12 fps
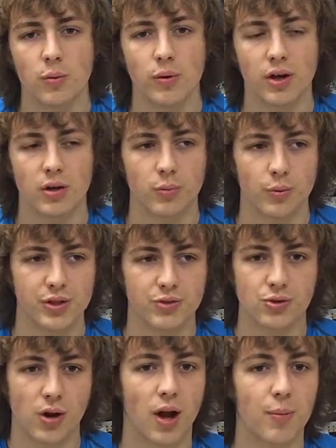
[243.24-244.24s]
where we
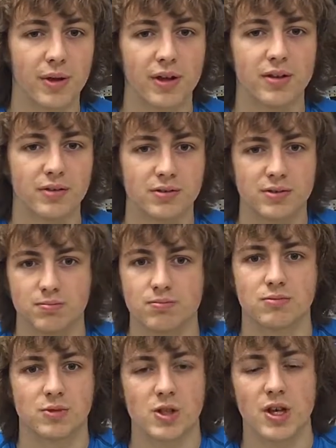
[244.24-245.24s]
drop it and
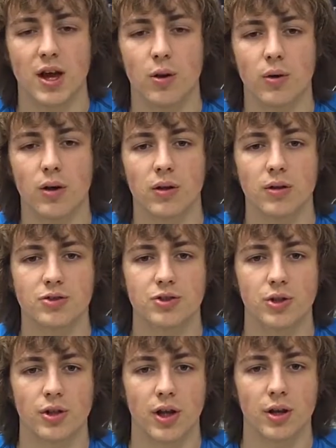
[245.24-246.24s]
see how well it stood